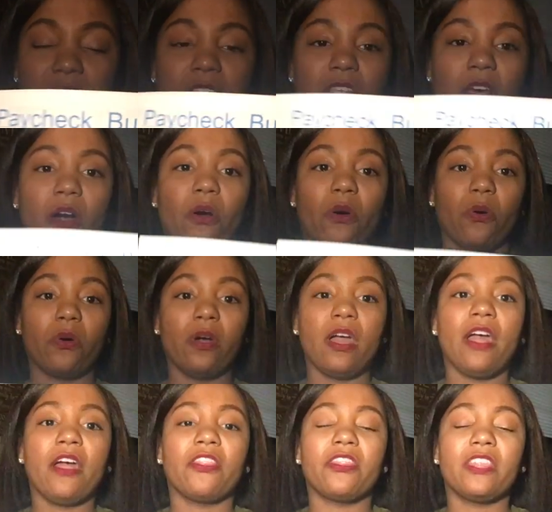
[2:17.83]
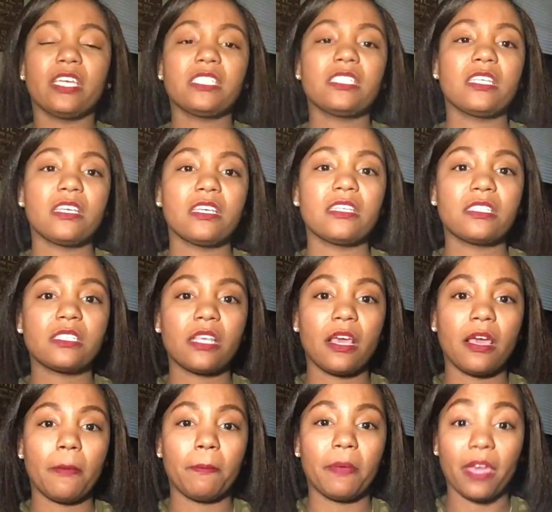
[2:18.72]
So this is
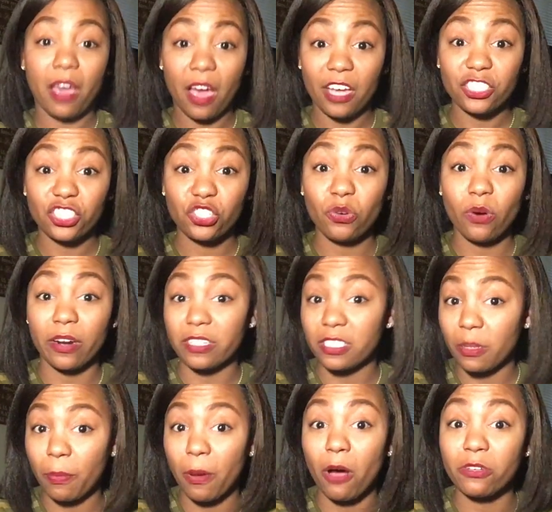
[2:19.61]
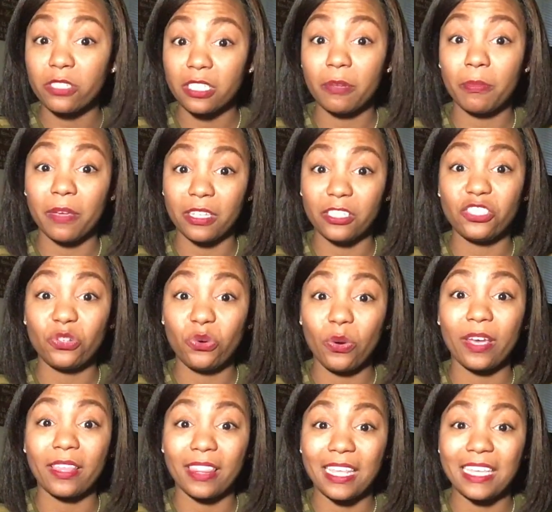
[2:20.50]
because you are supposed to be
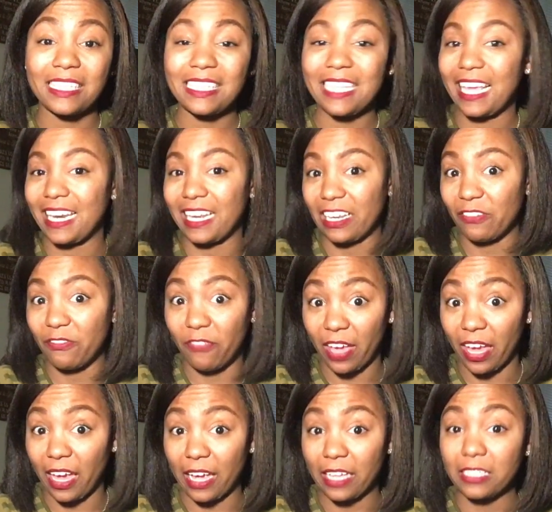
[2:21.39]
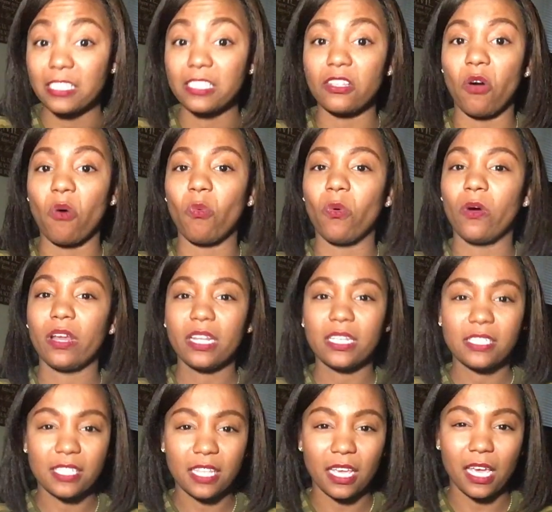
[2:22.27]
doing this in advance. So what
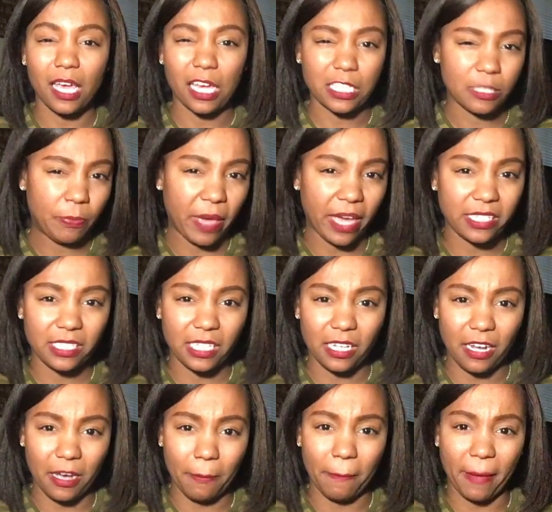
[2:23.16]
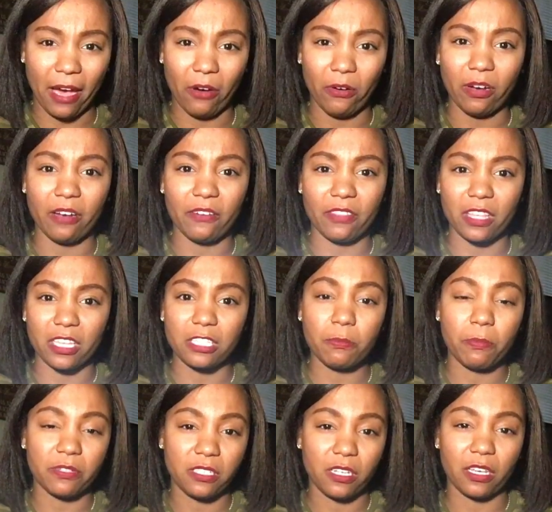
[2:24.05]
is the expected amount of this
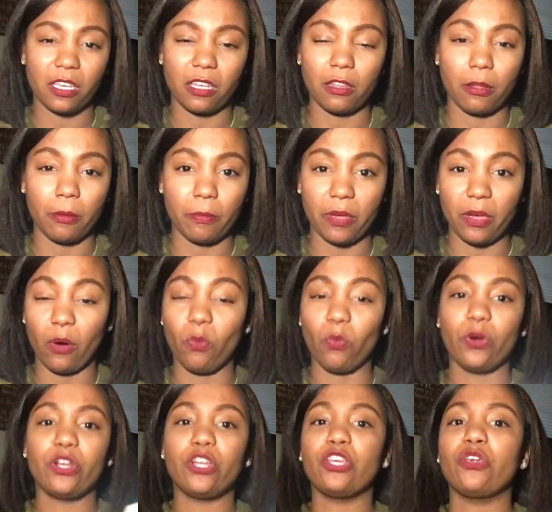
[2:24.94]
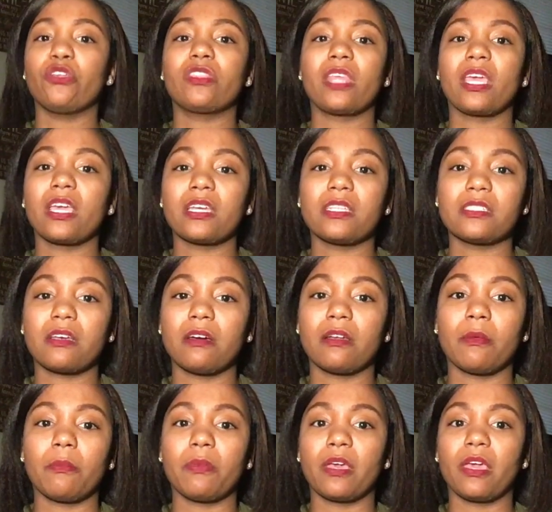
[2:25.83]
particular bill? What do you think it's
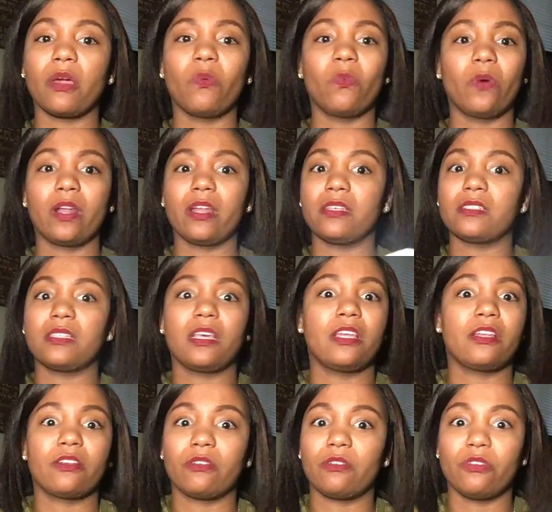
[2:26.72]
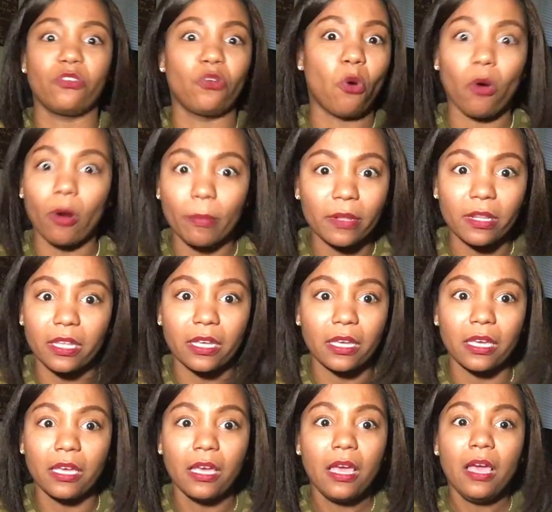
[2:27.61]
going to be? What is it
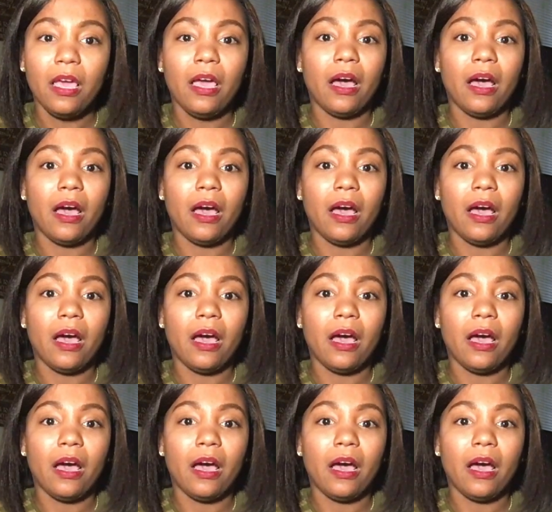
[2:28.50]
normally?